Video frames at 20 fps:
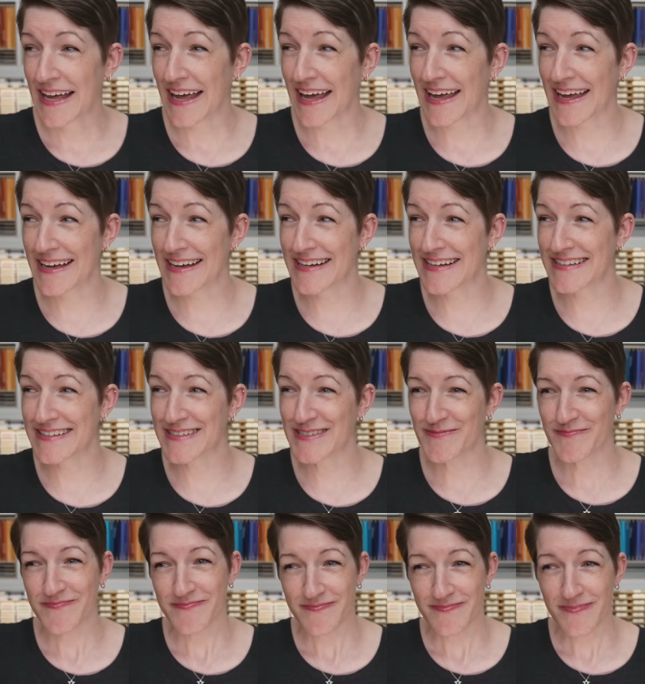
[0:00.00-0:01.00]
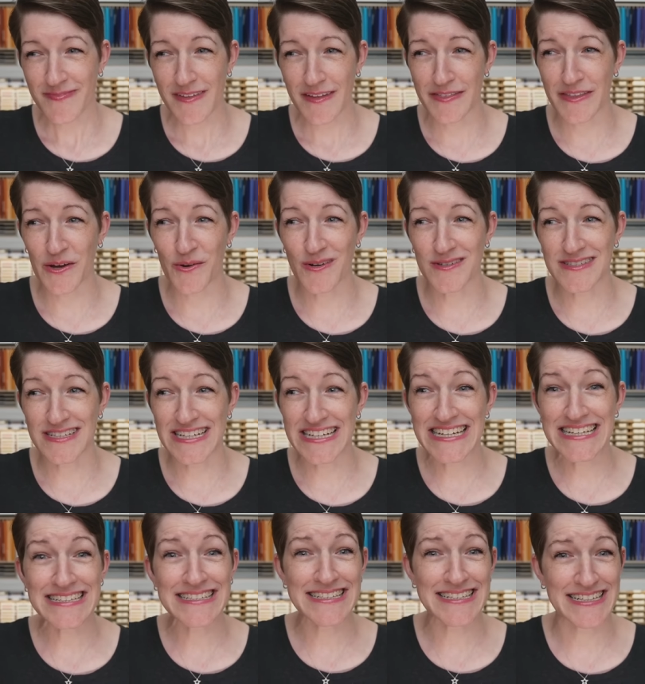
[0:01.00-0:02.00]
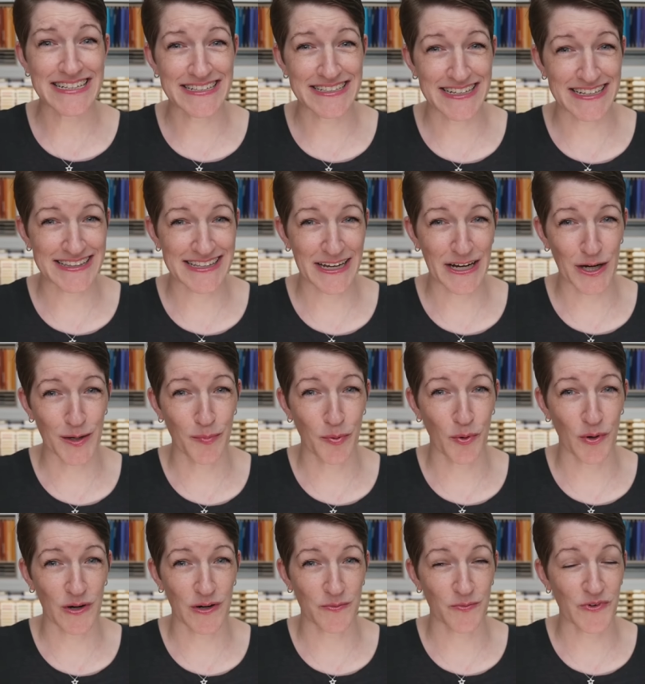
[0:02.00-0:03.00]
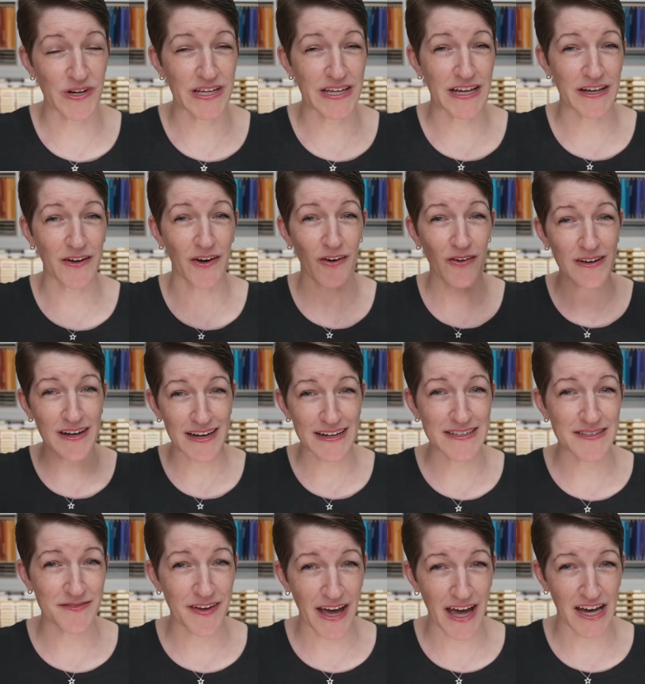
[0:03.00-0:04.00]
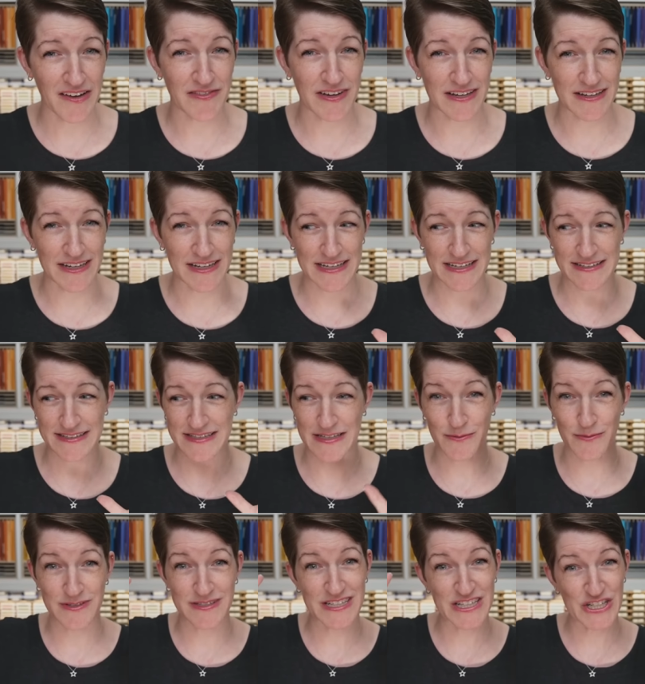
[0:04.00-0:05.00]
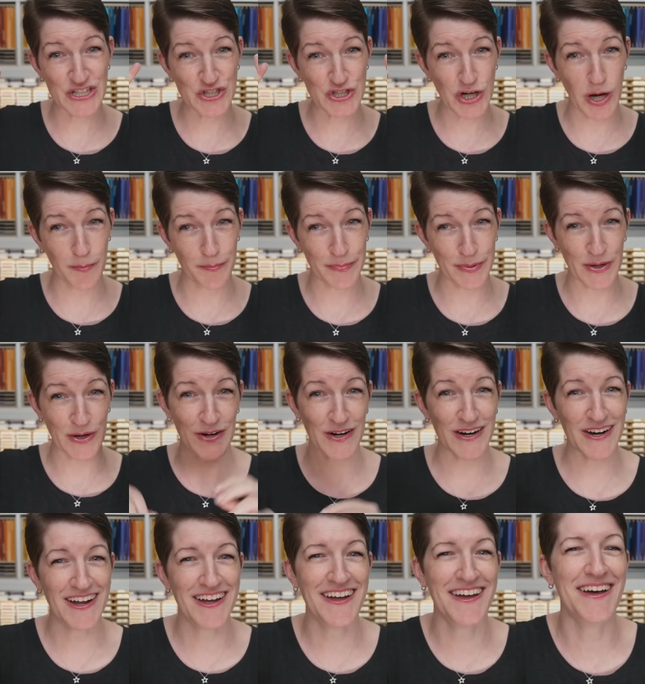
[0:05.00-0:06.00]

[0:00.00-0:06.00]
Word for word: and there was an incident at the airport wreaking all kinds of havoc. I guess there was a jumper.